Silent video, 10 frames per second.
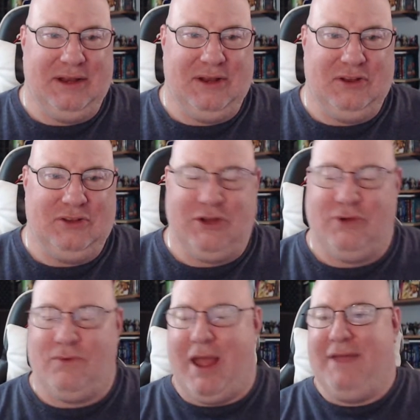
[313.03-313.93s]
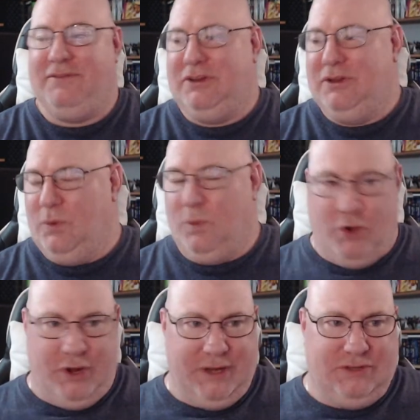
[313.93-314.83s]
she arrives in the
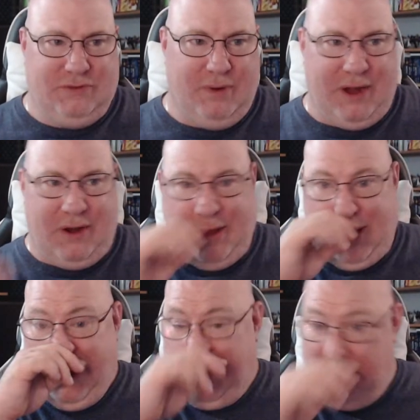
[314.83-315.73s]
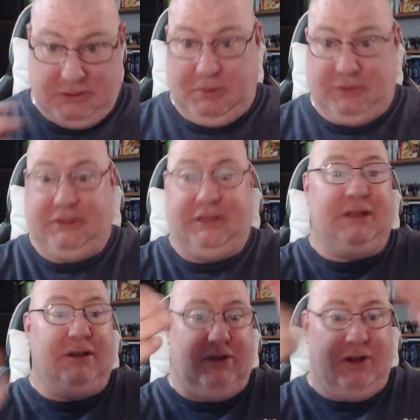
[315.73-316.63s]
woods where supposedly
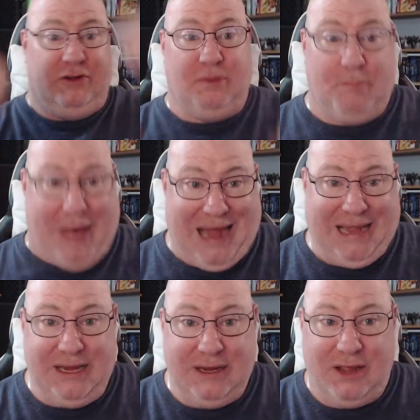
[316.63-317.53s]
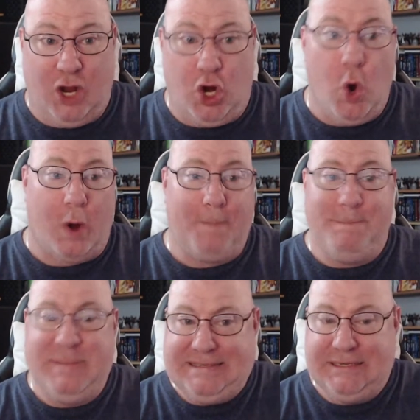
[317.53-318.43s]
there's a body, a
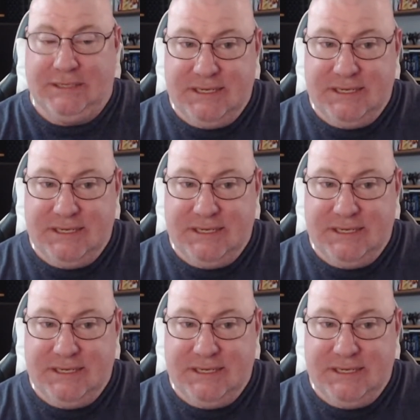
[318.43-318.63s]
corpse,